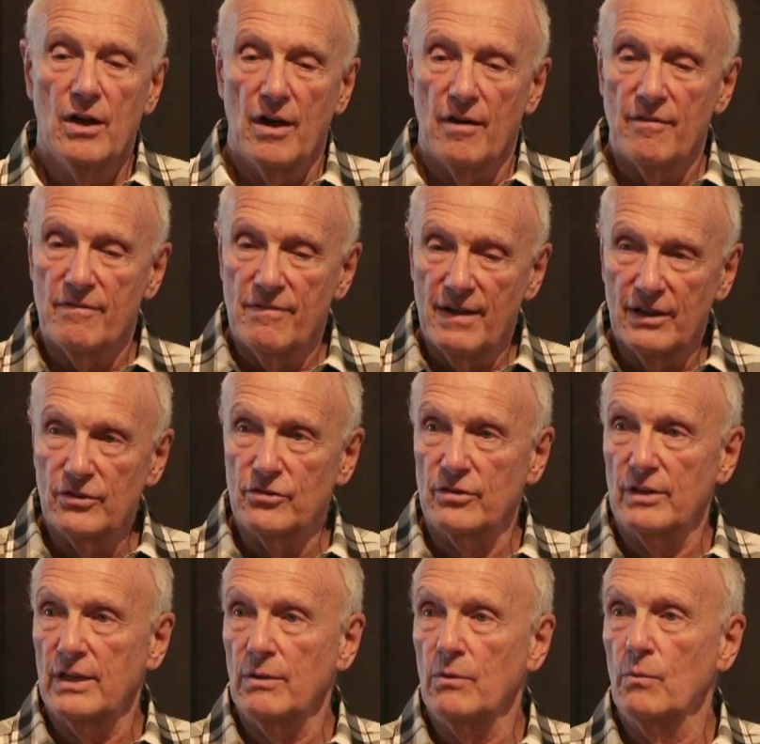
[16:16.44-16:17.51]

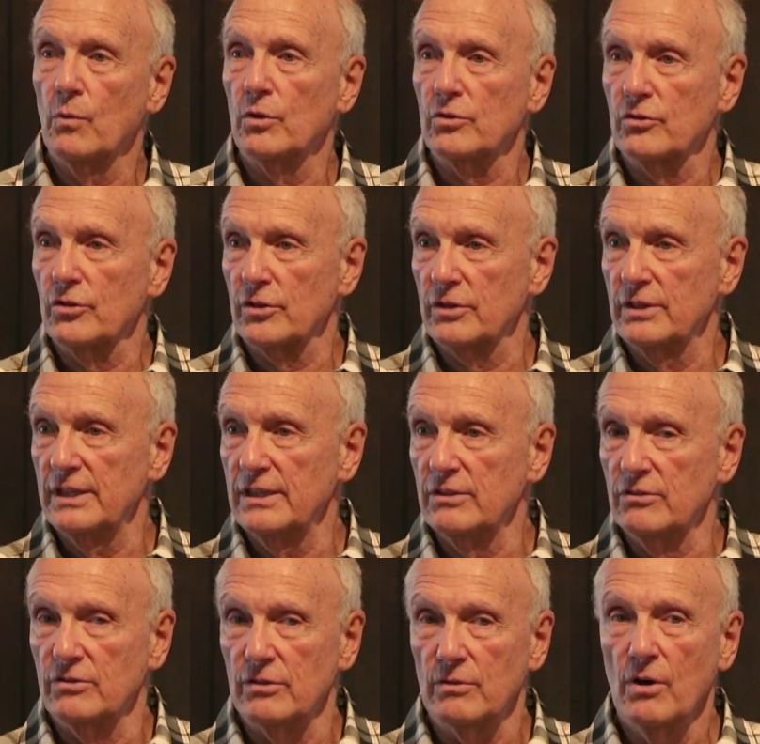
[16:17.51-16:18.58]
eventually will turn
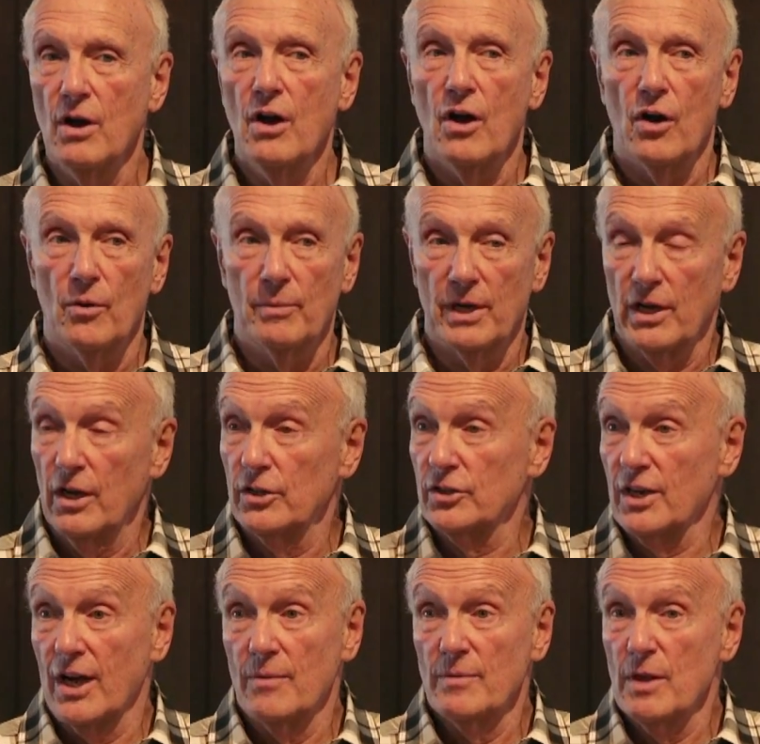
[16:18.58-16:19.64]
into, oh my gosh,
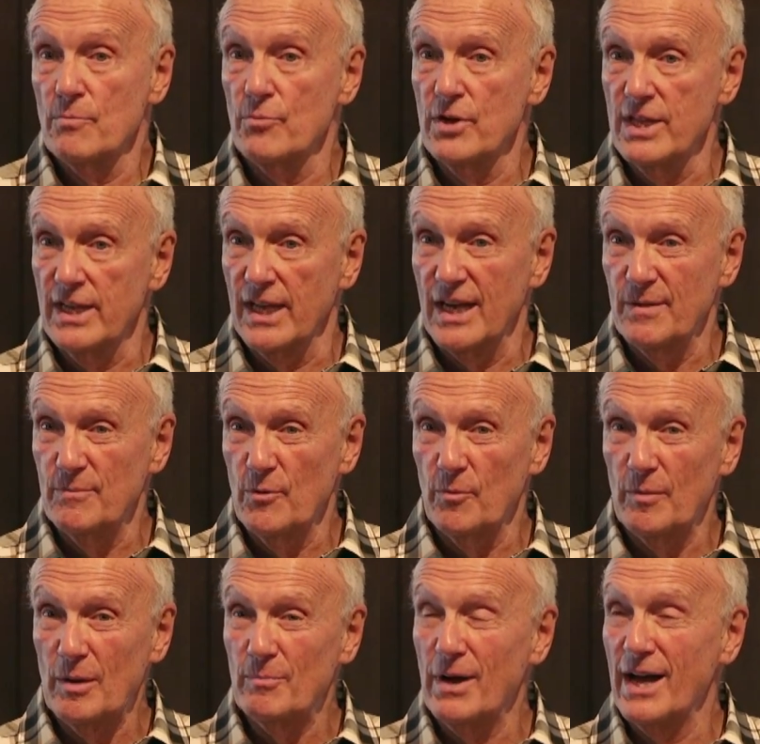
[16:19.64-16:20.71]
I'm not breathing anymore,
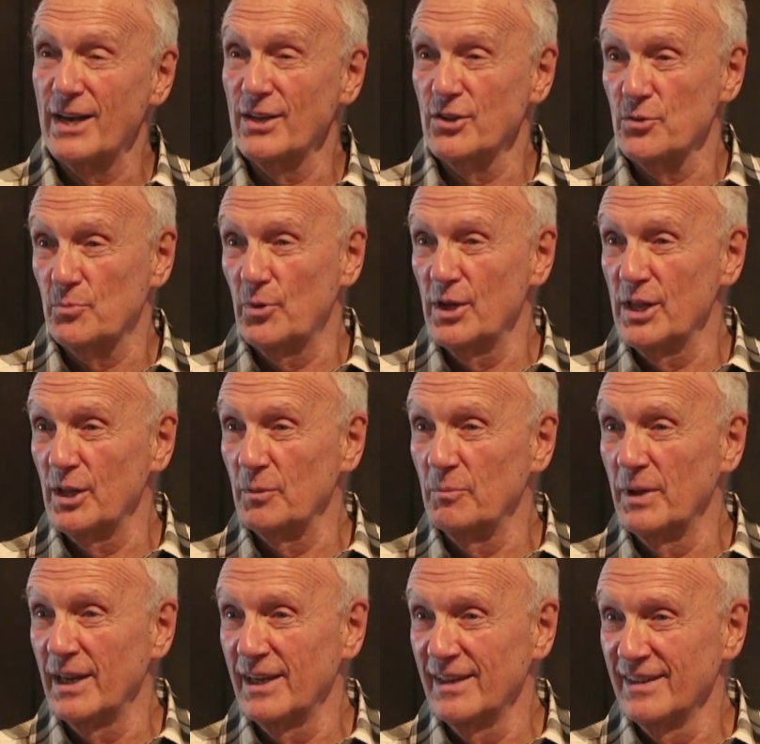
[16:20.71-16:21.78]
my body is breathing
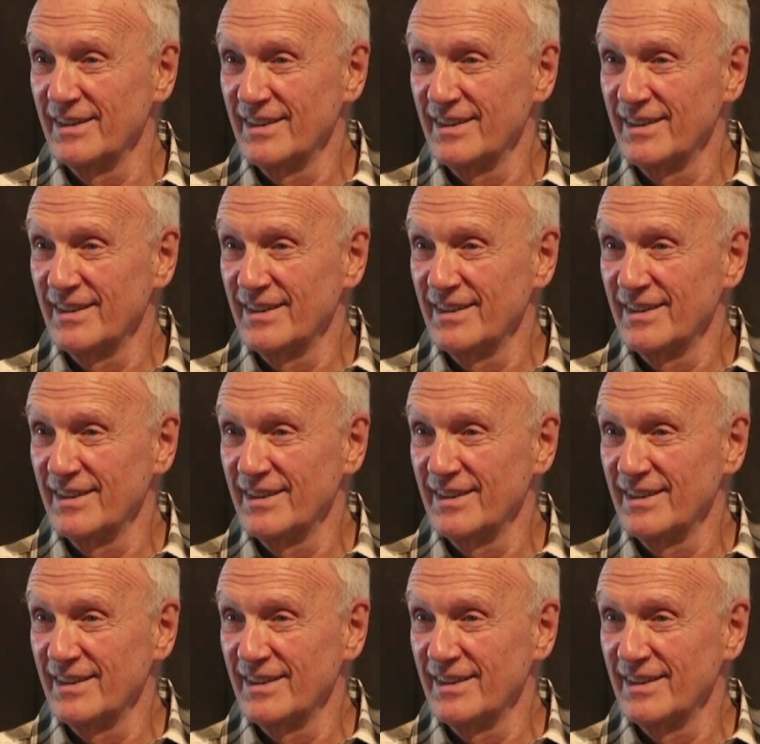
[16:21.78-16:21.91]
me.